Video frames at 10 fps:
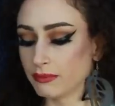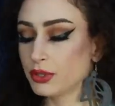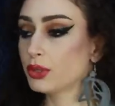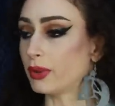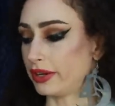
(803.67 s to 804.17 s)

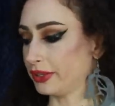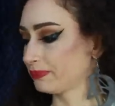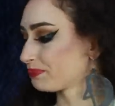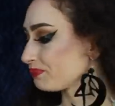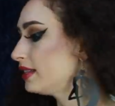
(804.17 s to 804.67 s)
You're
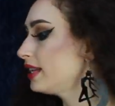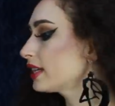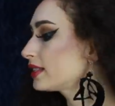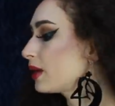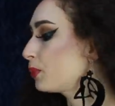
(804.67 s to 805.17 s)
welcome.
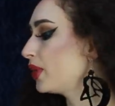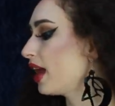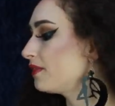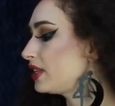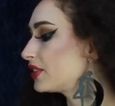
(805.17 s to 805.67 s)
Next up we
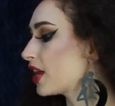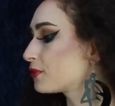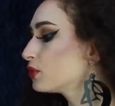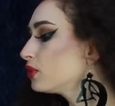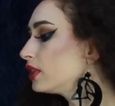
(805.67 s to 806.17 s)
have the
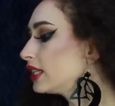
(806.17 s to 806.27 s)
Zaful